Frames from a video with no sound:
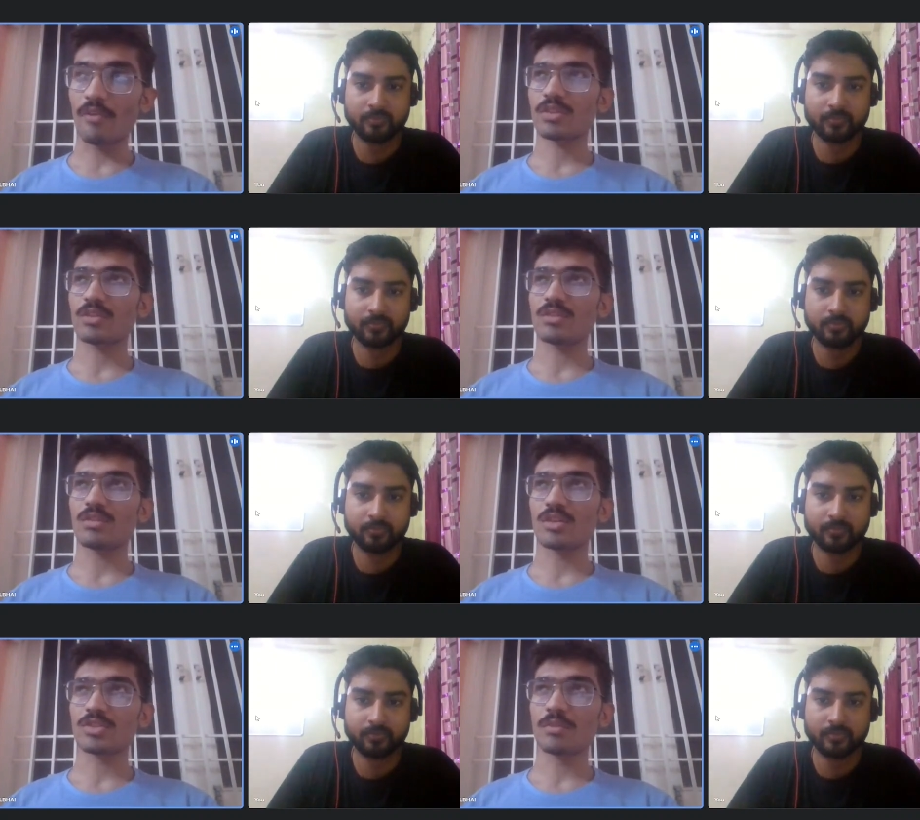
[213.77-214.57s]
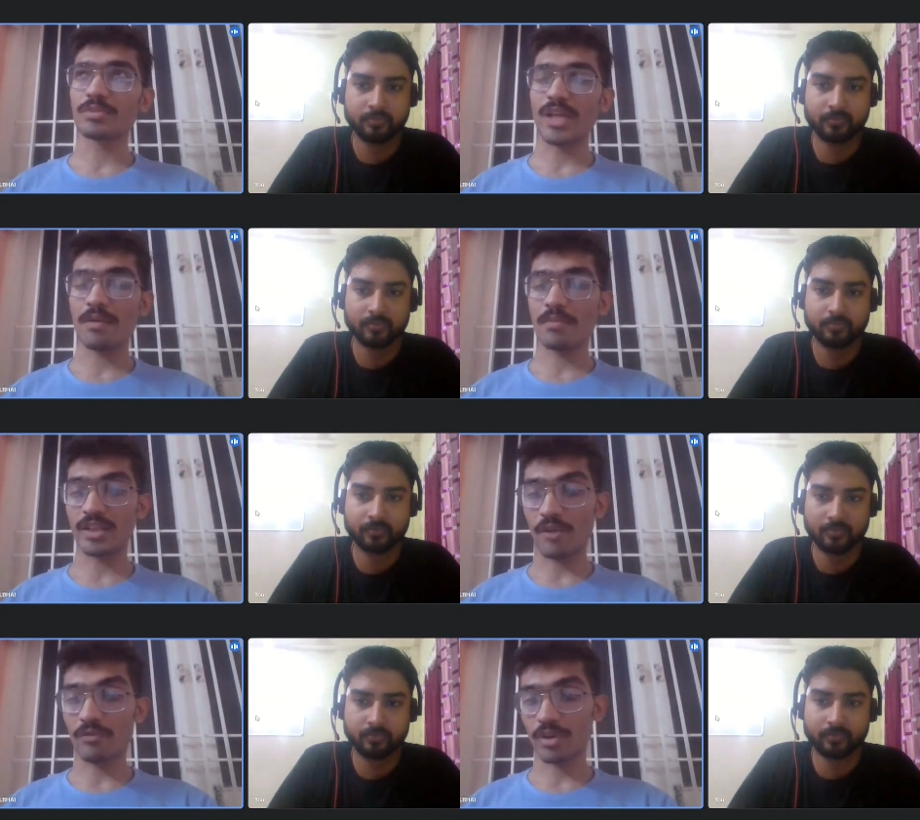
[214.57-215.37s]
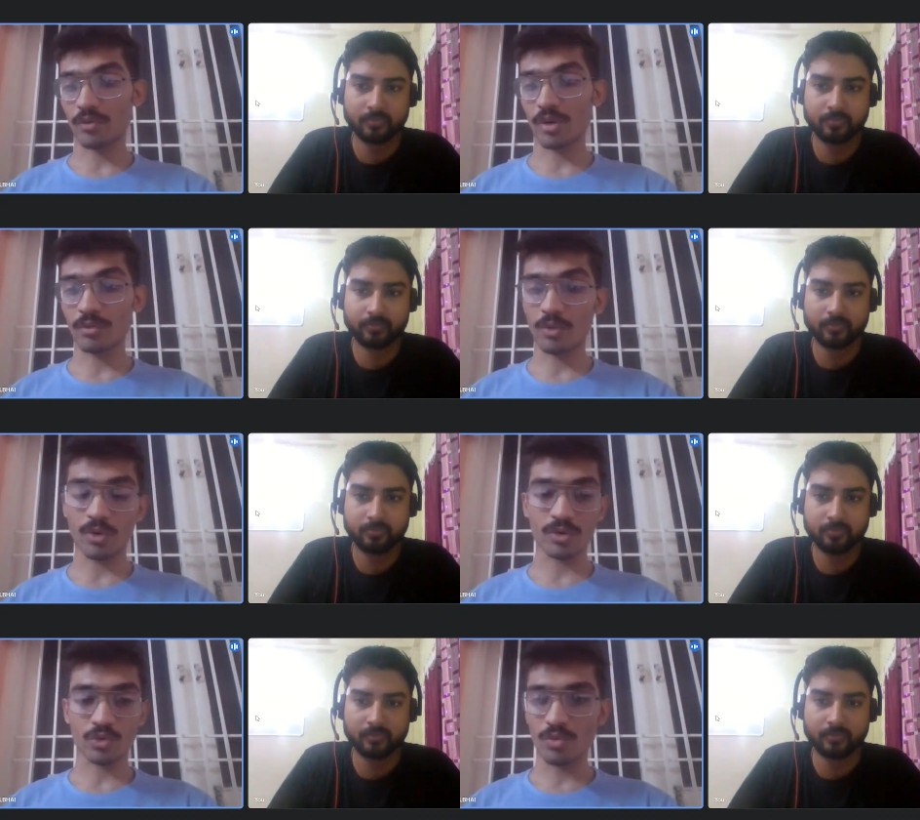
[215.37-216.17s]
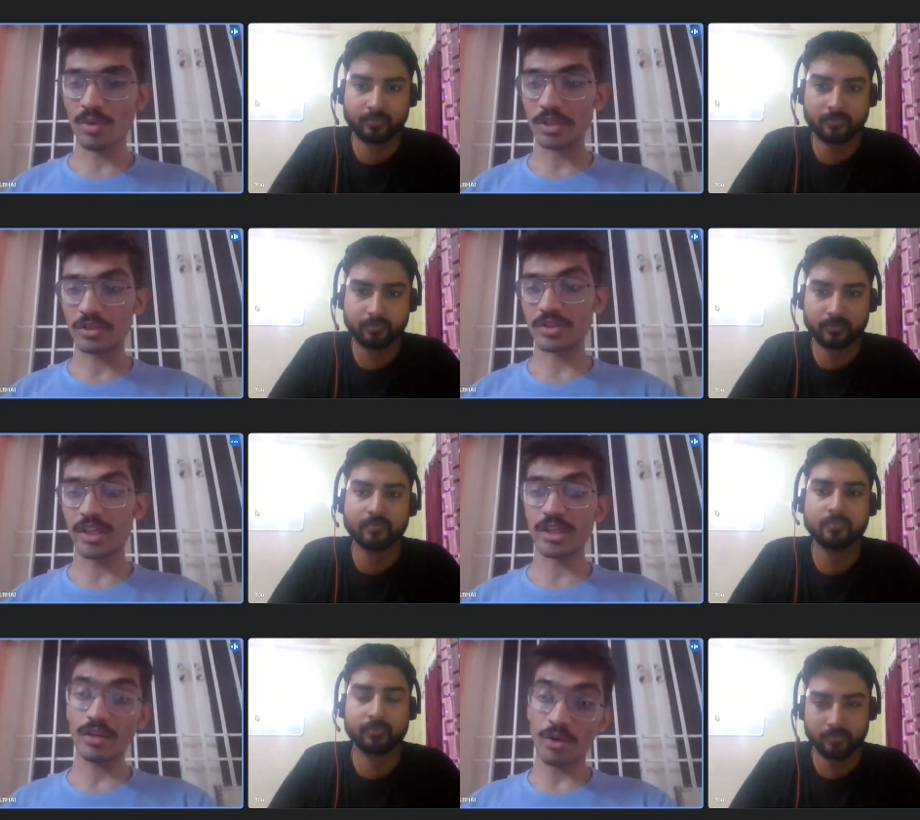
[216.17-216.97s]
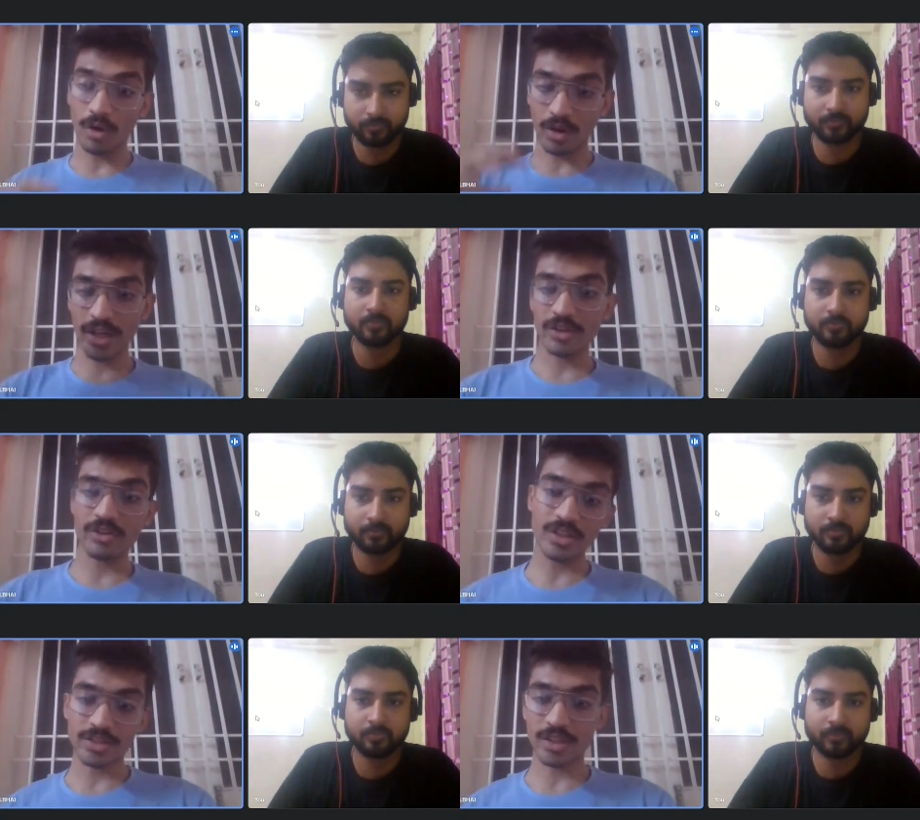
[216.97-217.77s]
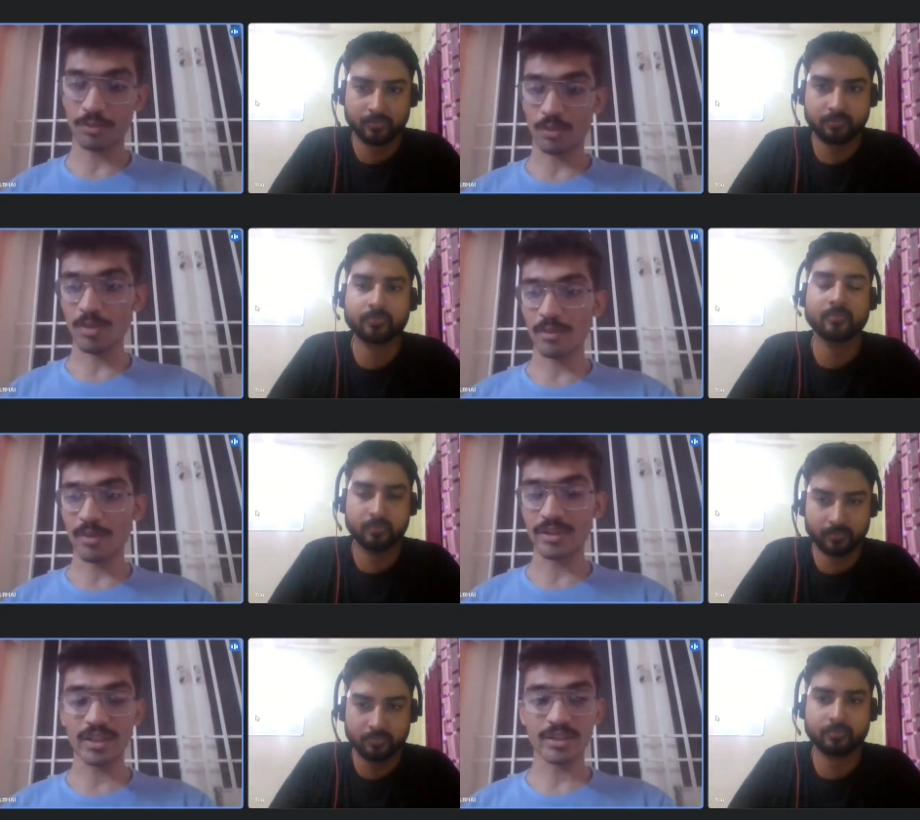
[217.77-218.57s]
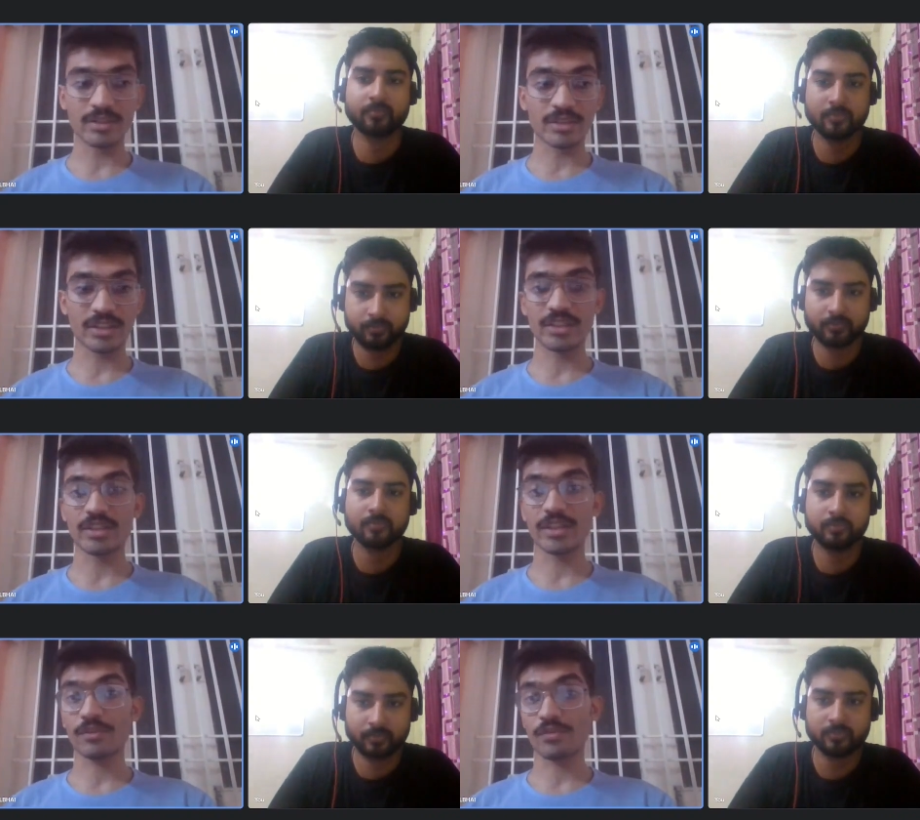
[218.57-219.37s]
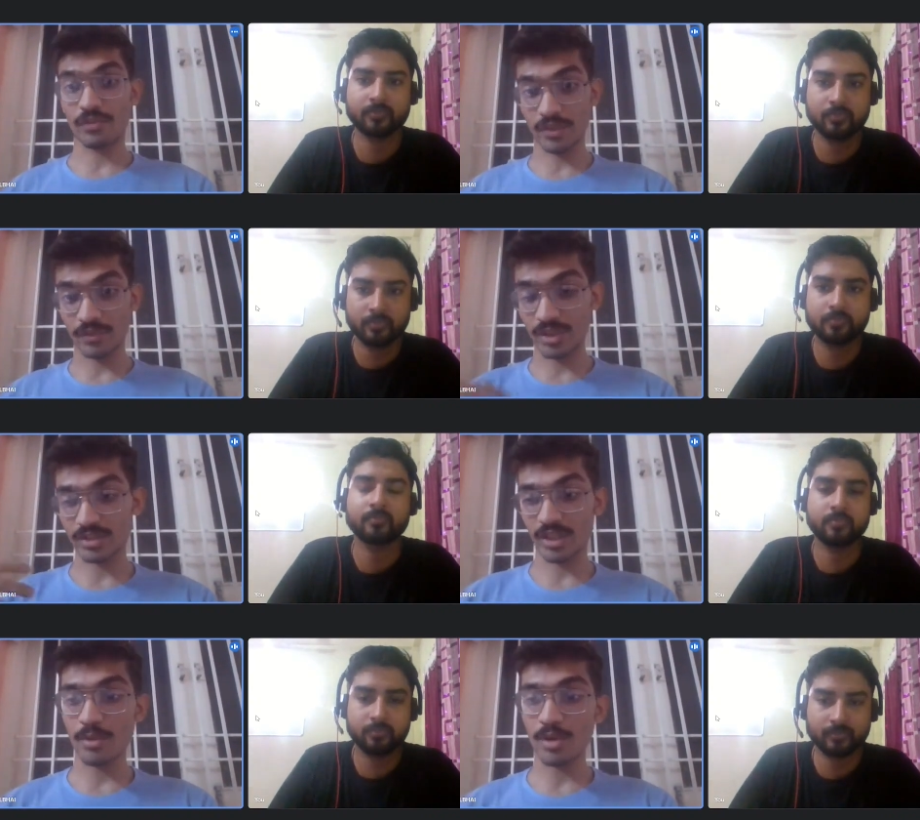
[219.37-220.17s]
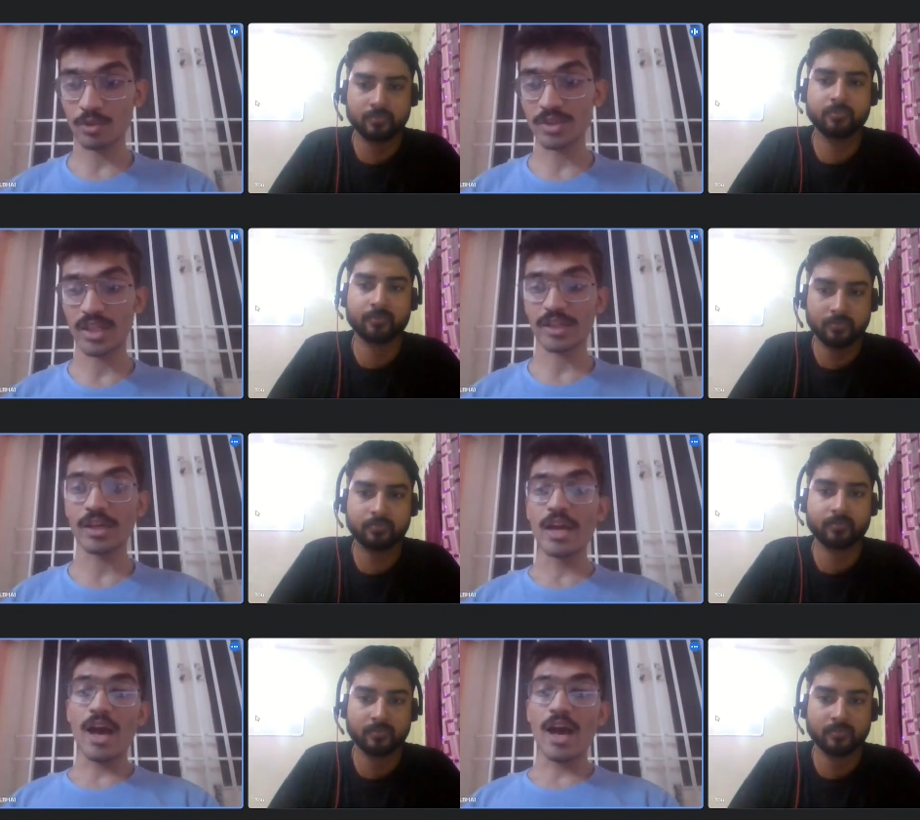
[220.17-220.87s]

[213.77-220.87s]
Speaker 1: after sometime like after one or two months they again reach that problem and then see that if if it is able to means like